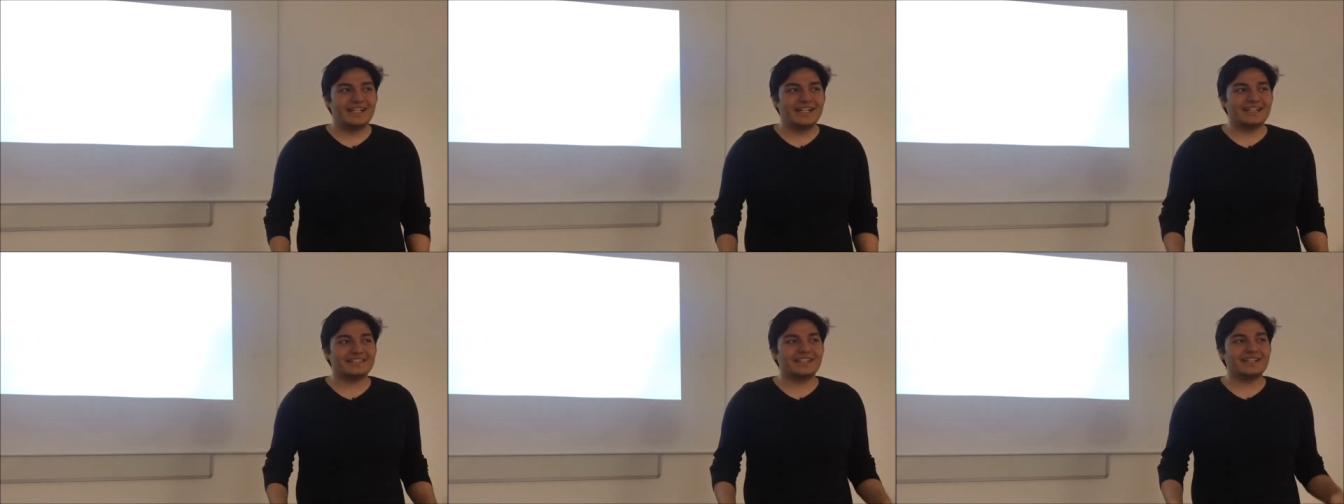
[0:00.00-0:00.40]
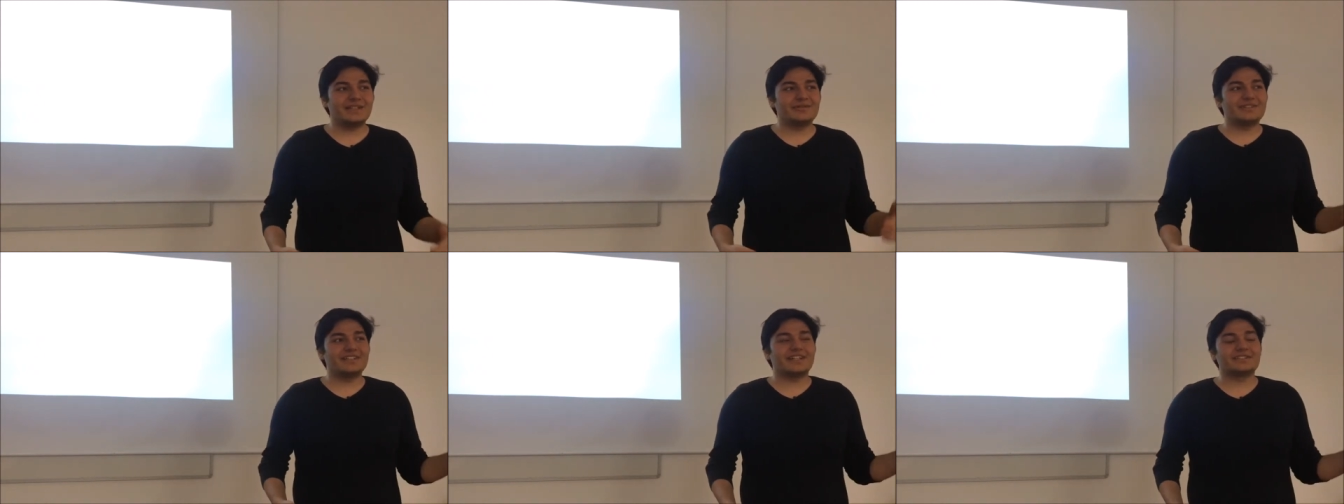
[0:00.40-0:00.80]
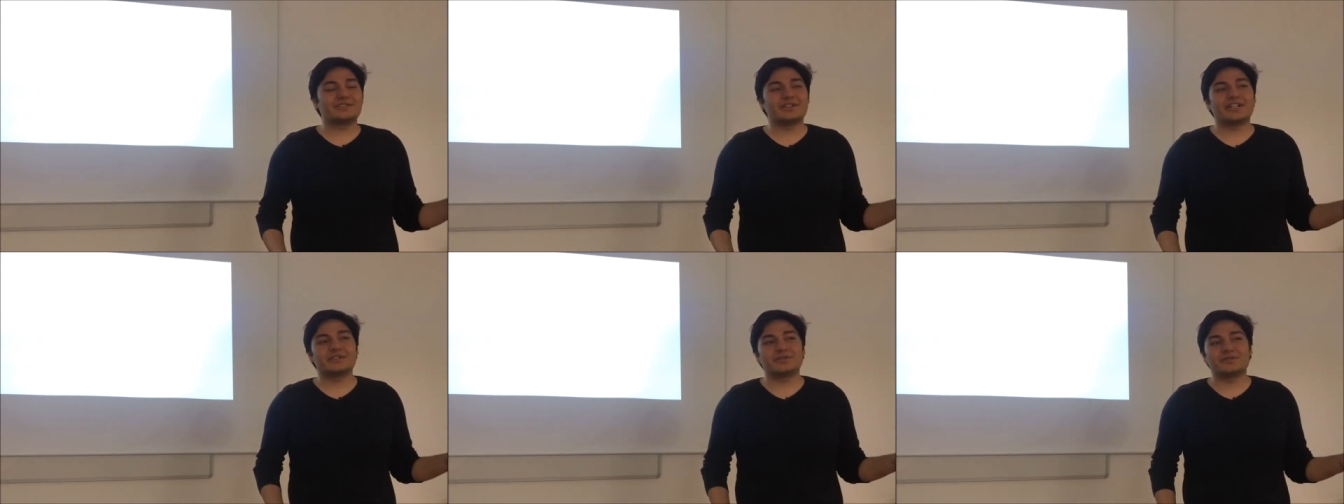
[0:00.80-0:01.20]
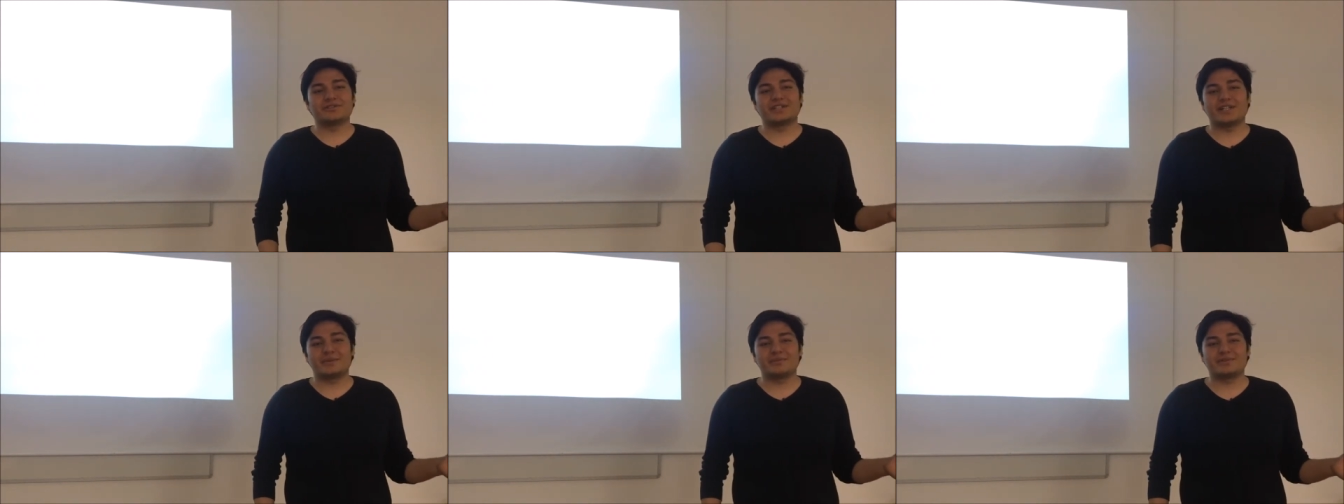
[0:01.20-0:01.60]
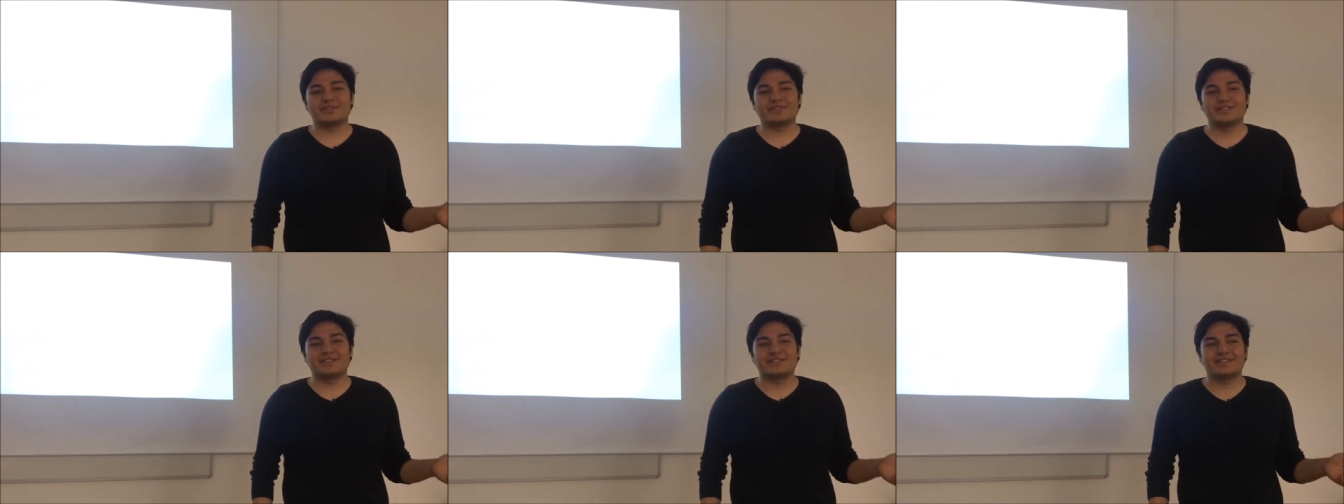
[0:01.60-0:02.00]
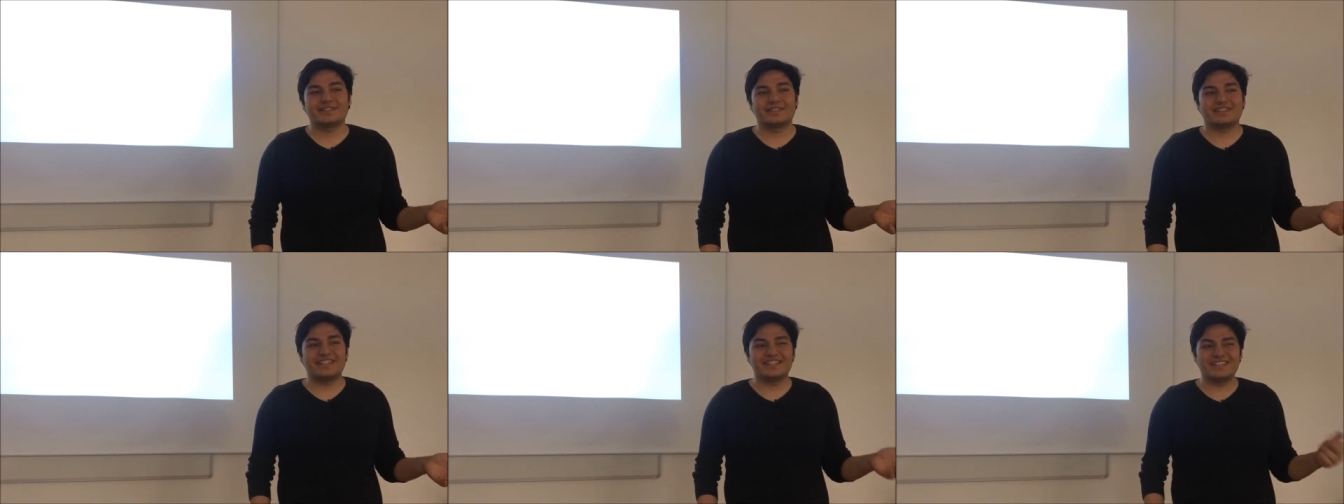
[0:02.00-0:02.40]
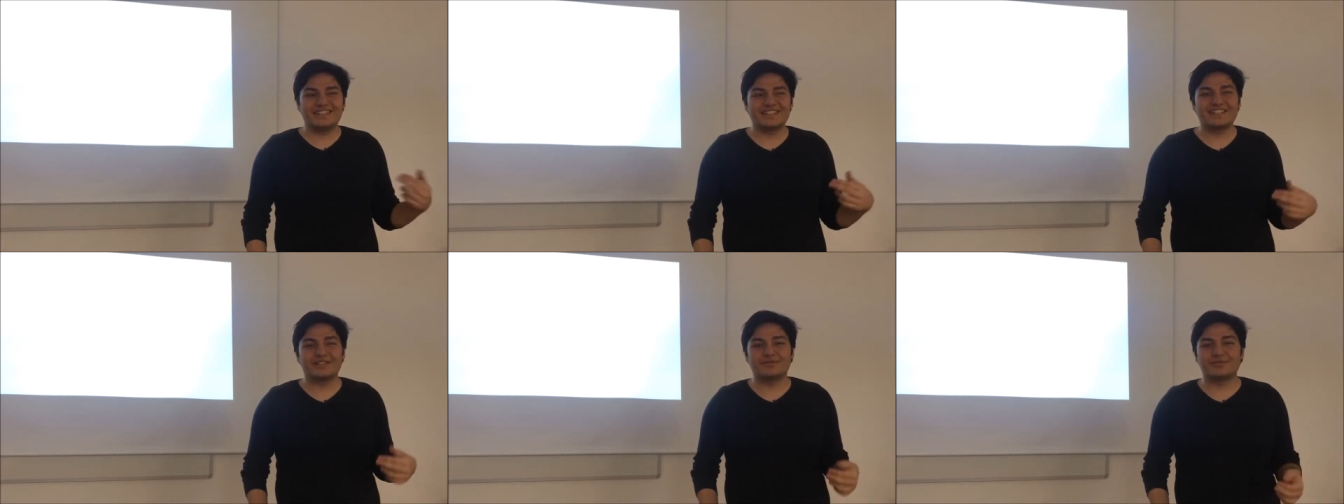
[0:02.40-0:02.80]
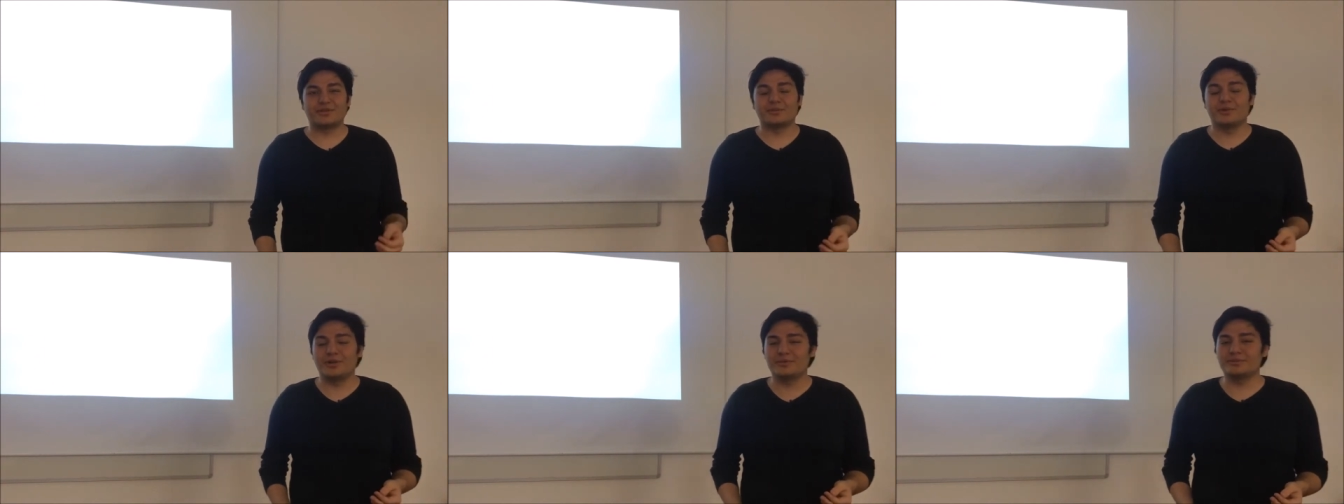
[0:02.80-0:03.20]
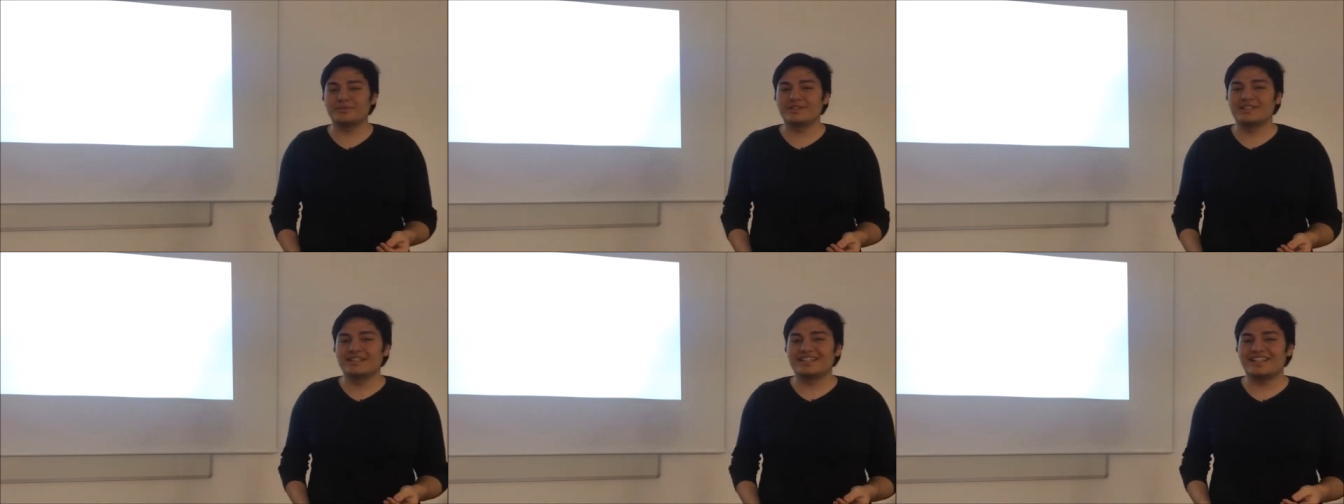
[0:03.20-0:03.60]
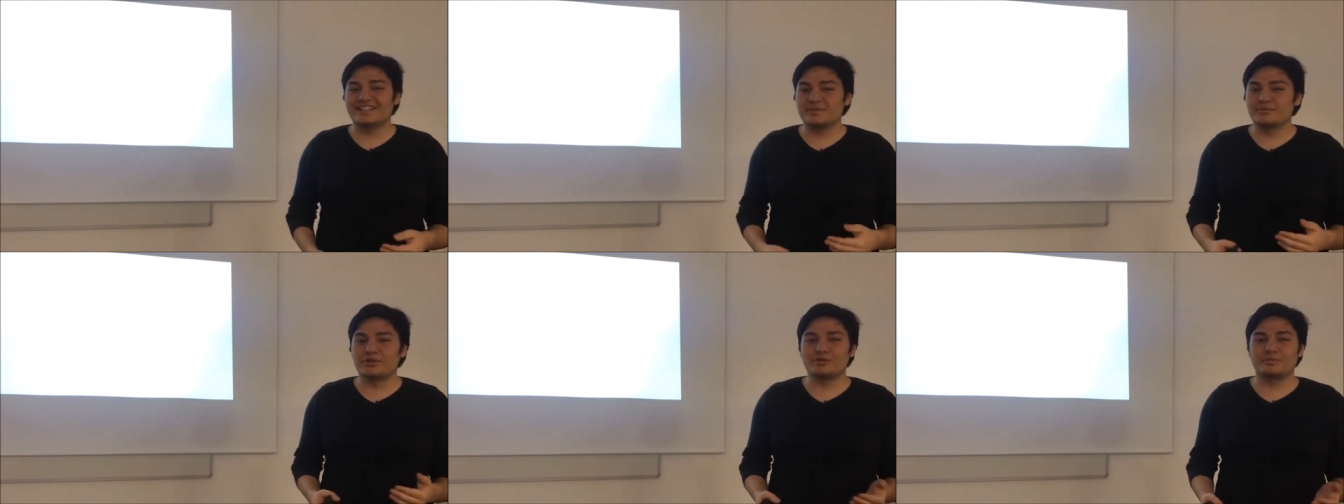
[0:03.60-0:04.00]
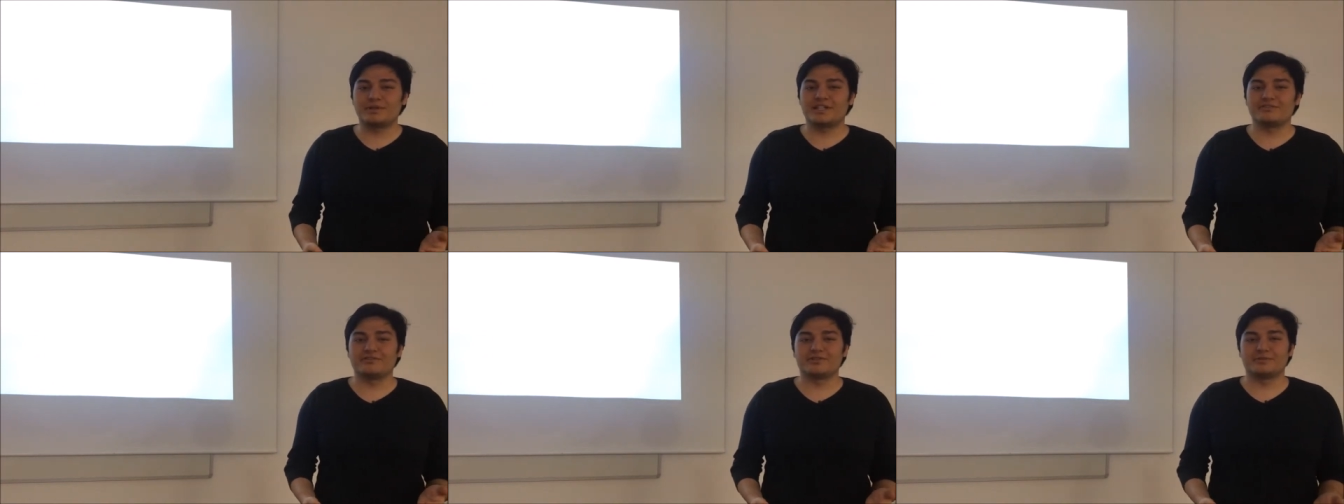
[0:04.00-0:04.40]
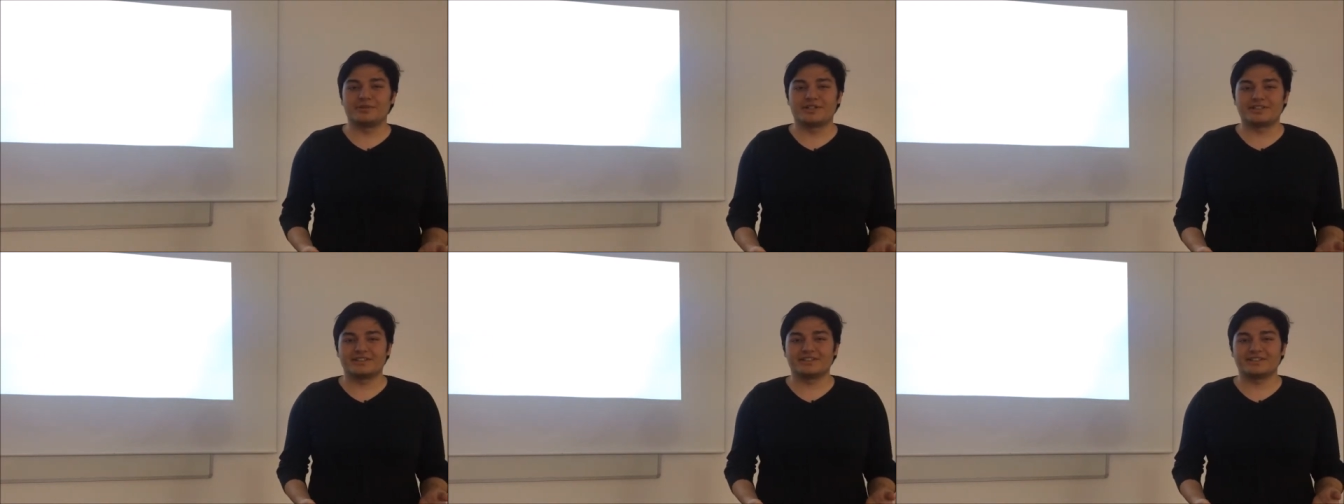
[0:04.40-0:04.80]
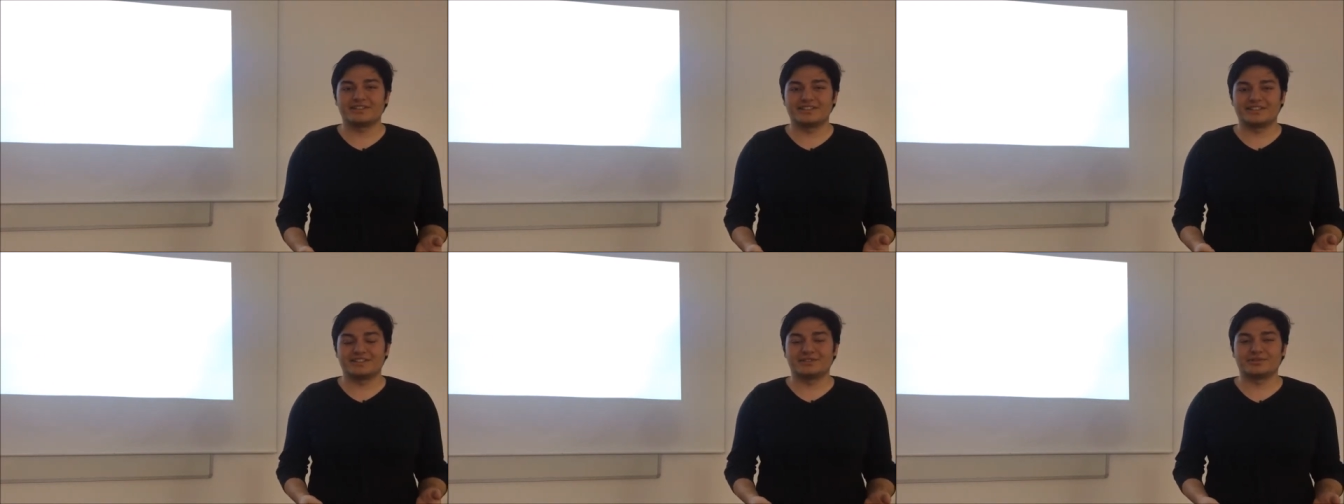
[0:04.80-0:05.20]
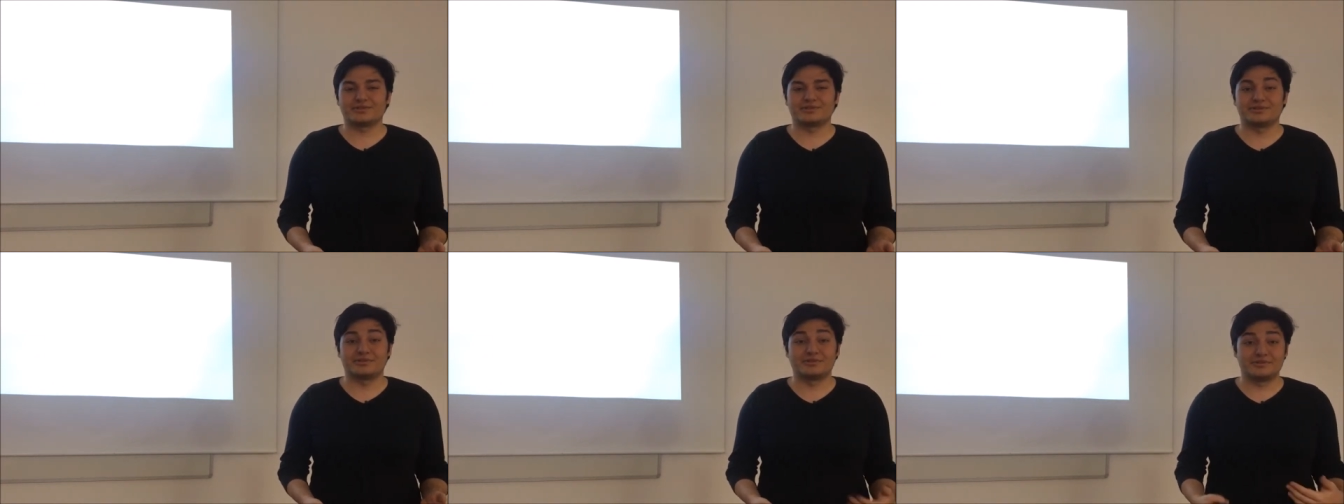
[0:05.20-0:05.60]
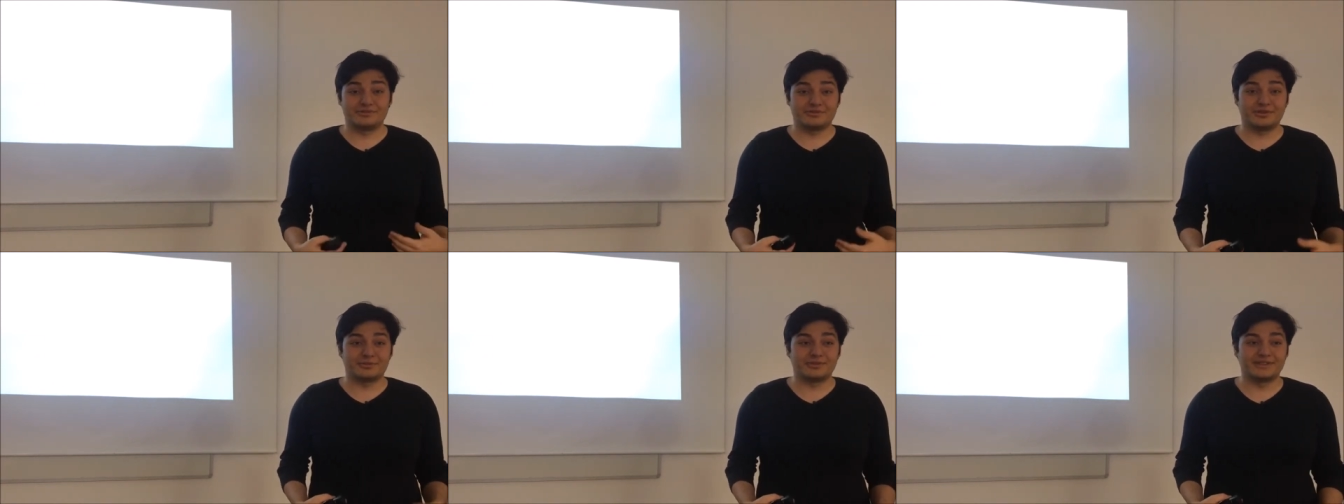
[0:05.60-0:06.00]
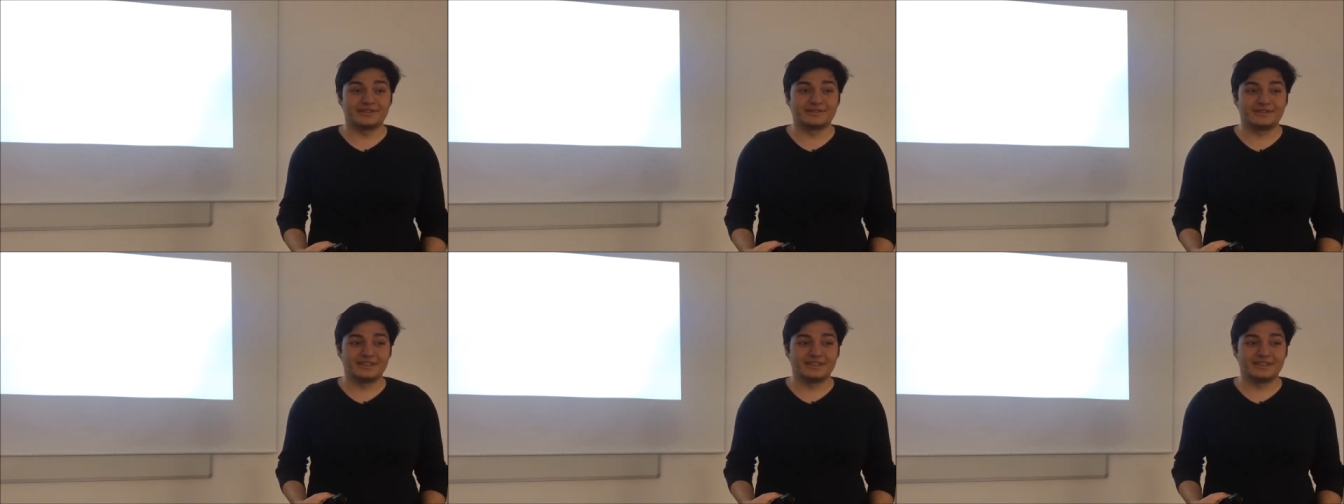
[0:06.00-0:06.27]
As I live outside of the campus, getting here from home is the most painful part in this school for me.